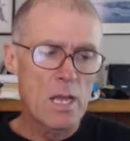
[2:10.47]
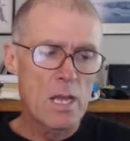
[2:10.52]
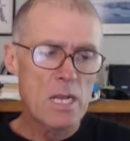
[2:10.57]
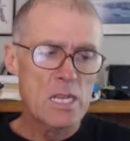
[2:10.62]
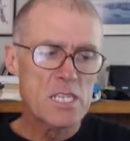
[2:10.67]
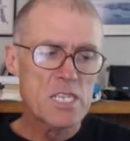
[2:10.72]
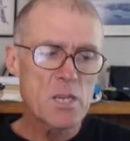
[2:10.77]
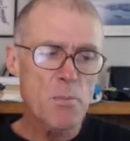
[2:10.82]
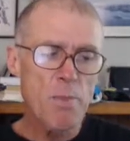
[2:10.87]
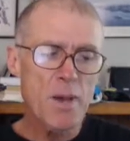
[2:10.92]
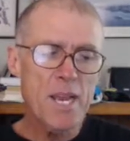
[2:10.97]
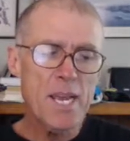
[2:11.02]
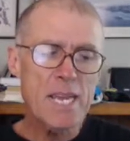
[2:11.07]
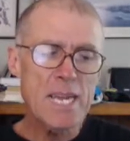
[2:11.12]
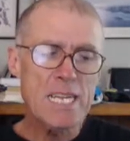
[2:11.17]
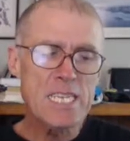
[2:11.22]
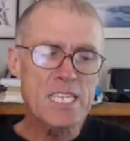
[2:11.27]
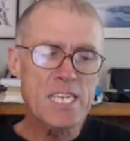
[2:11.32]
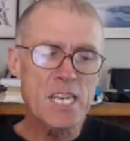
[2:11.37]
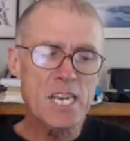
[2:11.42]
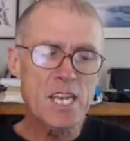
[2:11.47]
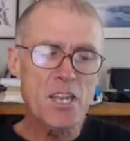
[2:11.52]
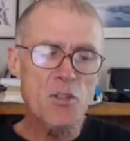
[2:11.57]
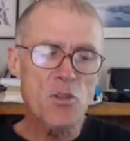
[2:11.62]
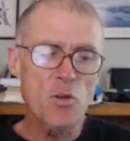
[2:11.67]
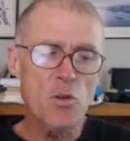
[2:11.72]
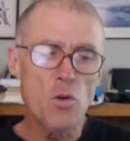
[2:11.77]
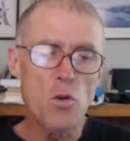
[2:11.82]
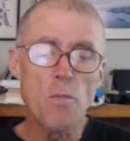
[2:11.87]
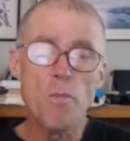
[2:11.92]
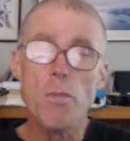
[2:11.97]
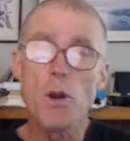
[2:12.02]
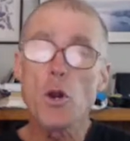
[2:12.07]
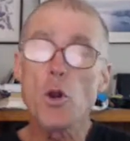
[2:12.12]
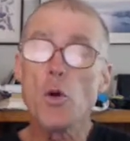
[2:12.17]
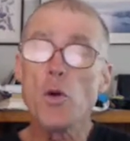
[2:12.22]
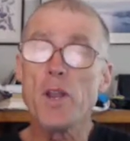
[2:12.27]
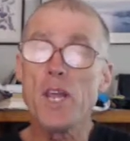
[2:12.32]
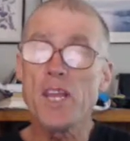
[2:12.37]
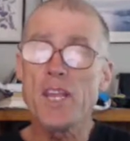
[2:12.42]
Sepeda kecil itu
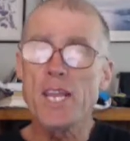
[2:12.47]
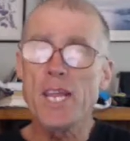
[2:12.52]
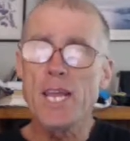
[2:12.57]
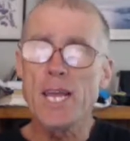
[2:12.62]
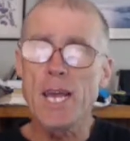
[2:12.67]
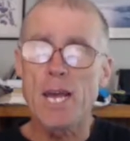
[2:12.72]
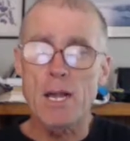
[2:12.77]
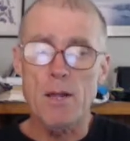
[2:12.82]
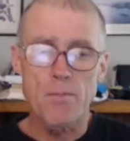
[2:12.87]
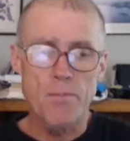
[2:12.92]
beroda 3.